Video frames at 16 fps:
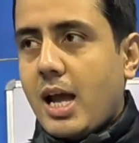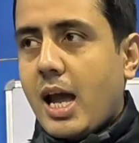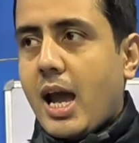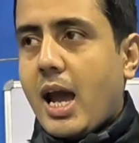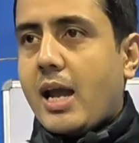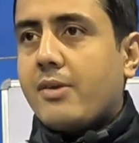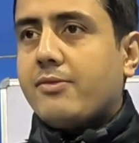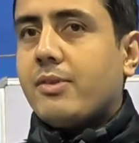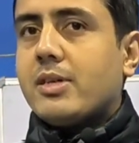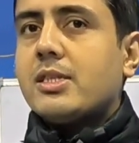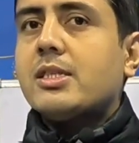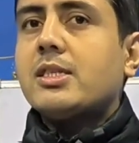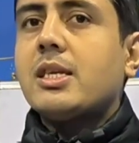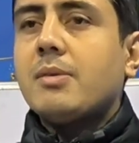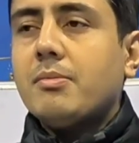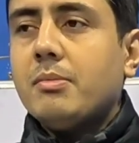and for
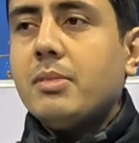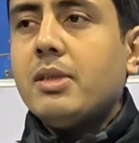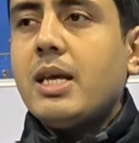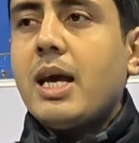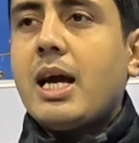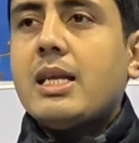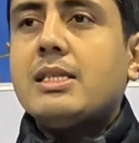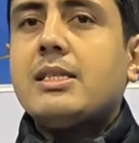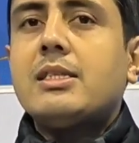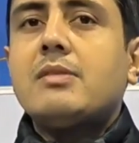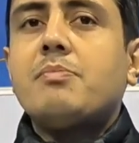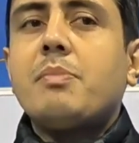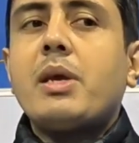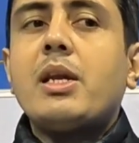some, the answers may